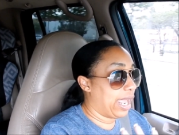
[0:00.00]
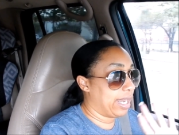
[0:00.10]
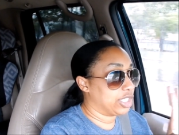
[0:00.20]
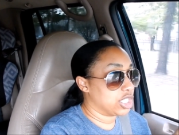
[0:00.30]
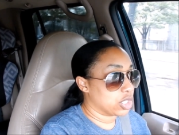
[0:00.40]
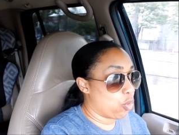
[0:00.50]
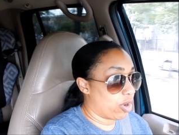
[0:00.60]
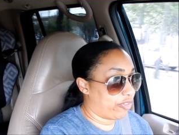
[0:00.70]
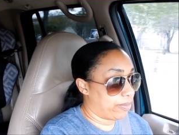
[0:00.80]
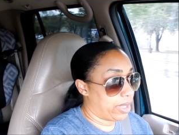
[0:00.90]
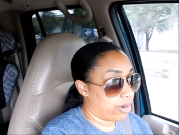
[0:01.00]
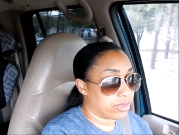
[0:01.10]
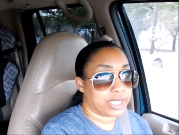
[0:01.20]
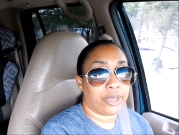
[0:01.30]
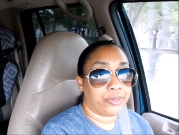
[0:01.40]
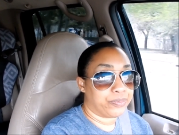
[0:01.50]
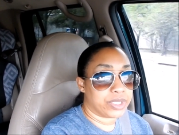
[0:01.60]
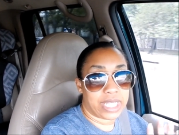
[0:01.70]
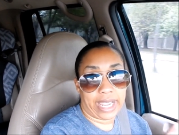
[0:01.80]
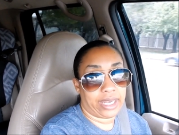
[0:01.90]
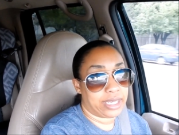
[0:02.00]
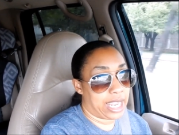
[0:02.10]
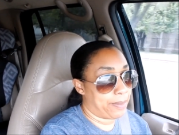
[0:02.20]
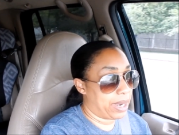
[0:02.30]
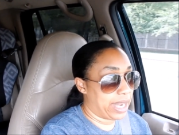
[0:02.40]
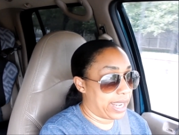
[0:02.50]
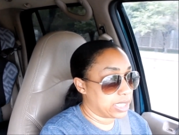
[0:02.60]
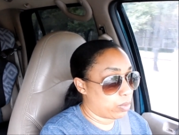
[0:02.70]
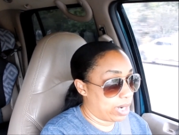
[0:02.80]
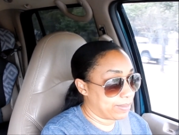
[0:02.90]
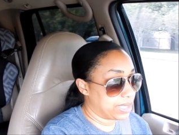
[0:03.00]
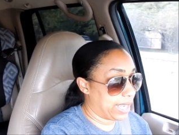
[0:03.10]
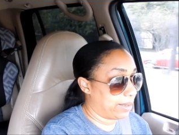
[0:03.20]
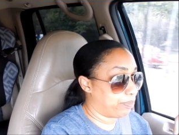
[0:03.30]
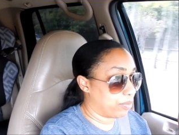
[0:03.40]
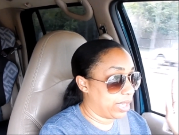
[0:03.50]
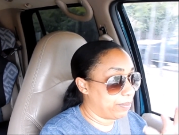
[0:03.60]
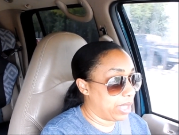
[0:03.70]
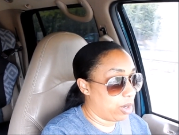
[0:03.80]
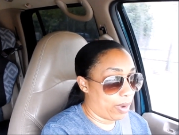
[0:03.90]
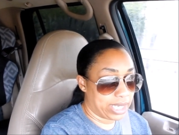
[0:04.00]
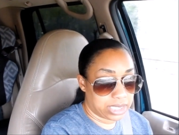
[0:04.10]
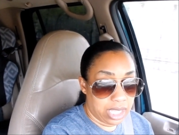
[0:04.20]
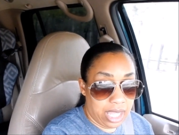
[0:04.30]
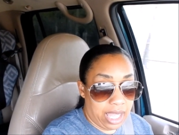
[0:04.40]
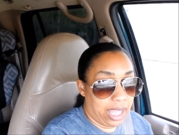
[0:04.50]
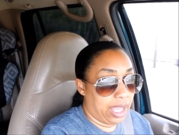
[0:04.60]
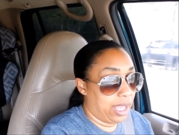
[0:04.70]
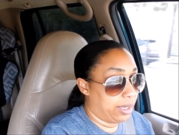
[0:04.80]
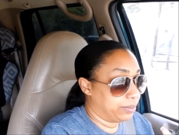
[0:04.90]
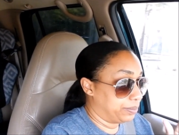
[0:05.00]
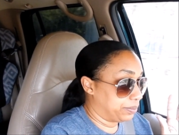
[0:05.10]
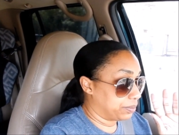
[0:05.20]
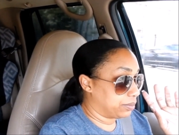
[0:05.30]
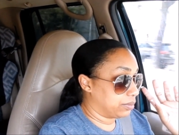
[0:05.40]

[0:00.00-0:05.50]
and then just going from there so taking it day by day is what I'm saying but anyways um,